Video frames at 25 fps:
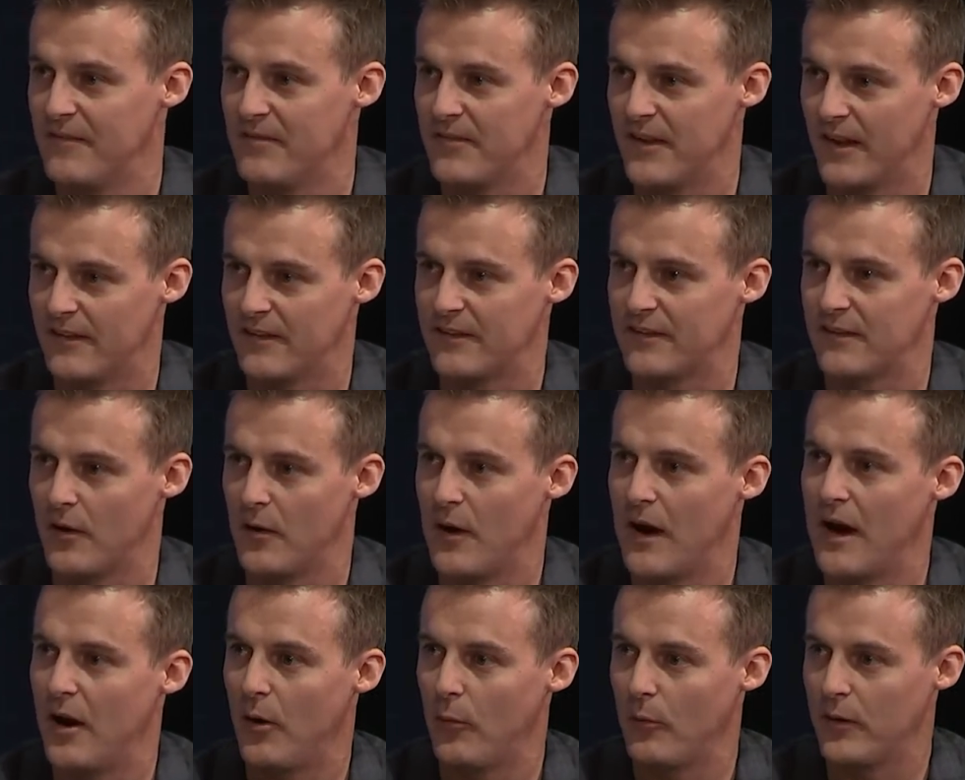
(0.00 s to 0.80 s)
And so,
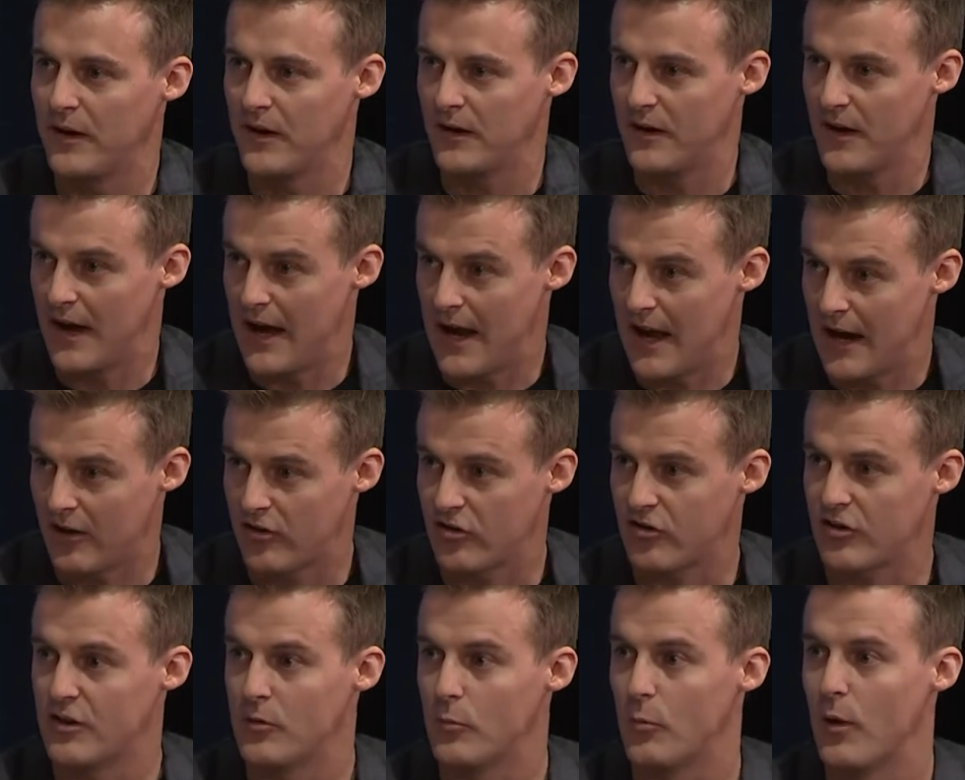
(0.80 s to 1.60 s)
how are we going to
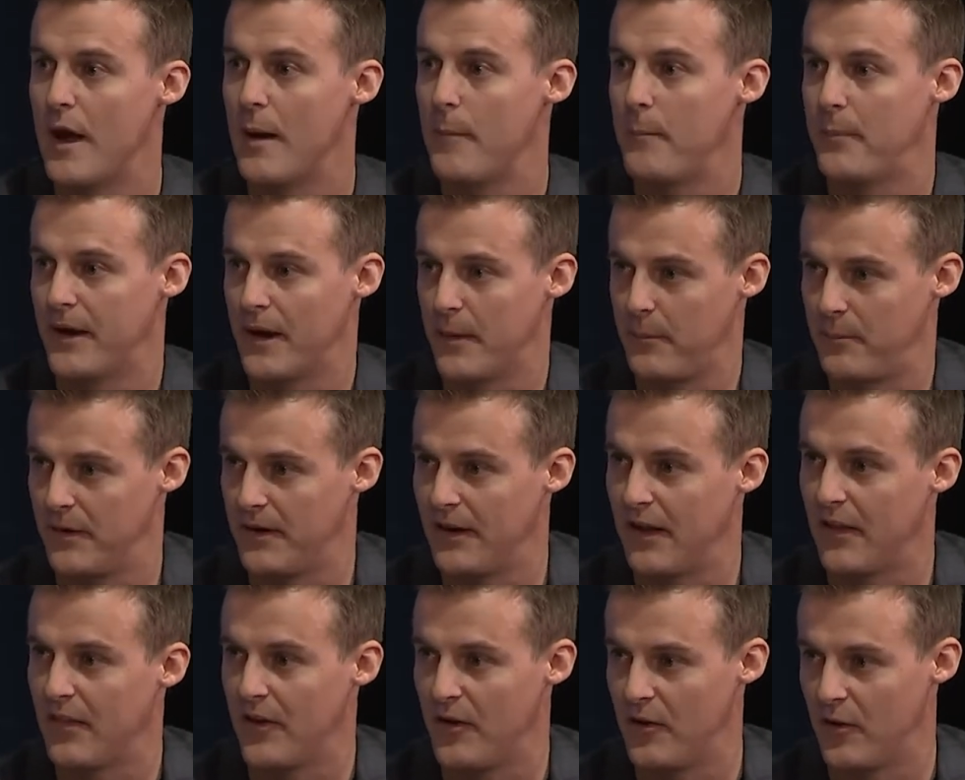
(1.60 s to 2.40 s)
actually ramp it up
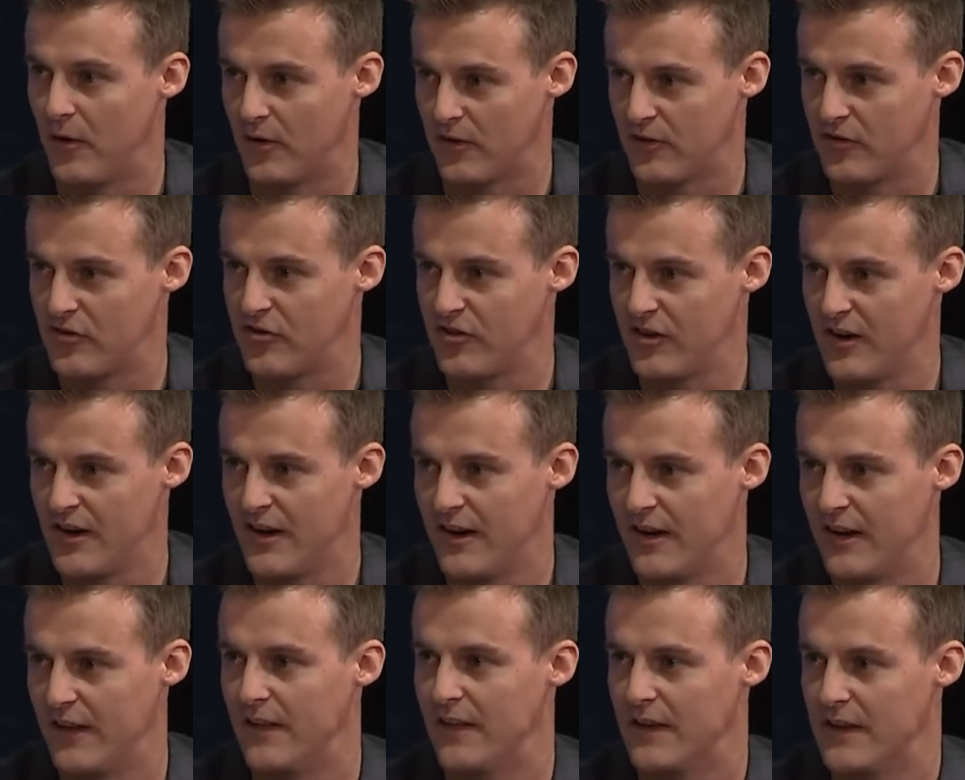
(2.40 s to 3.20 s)
another notch
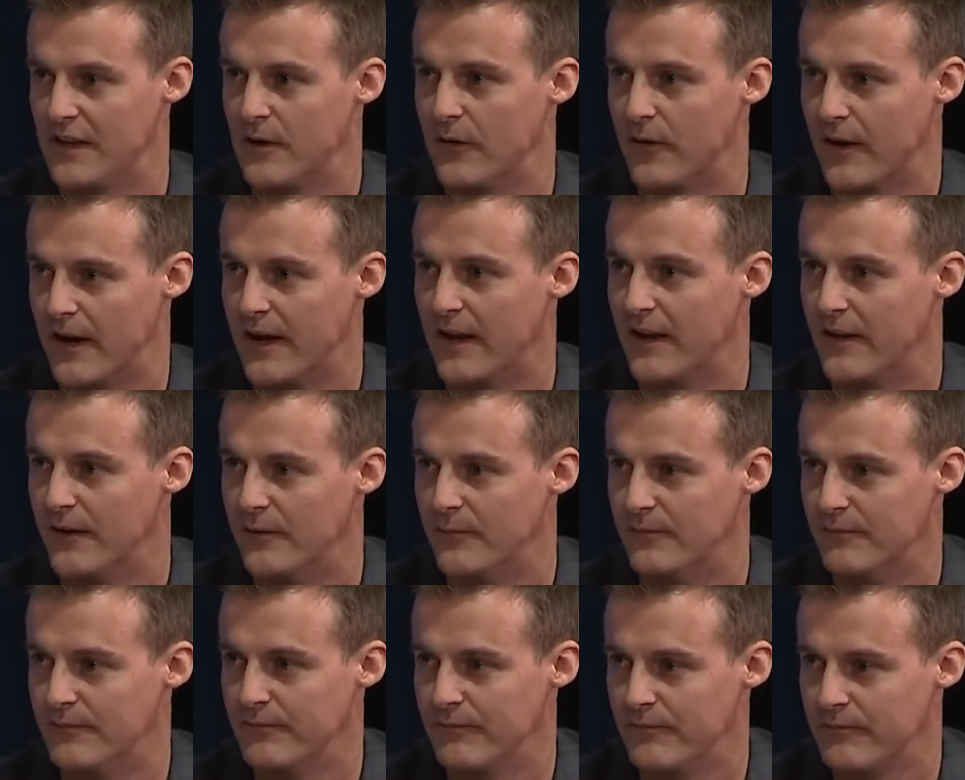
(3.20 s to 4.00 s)
in the year ahead?
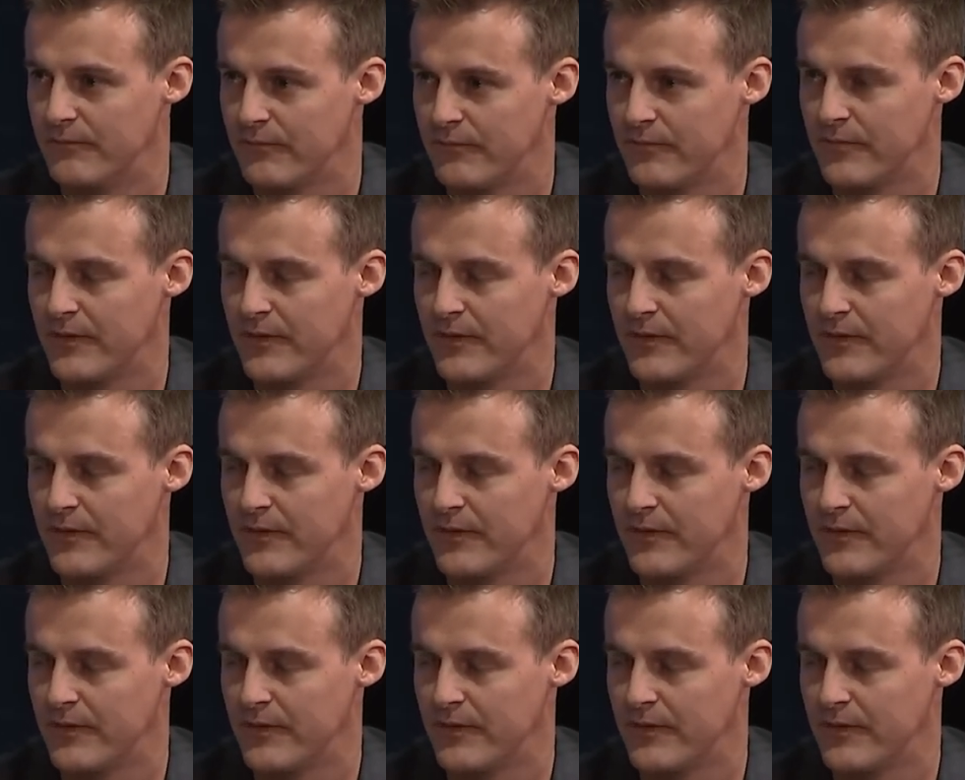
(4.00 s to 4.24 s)
So, when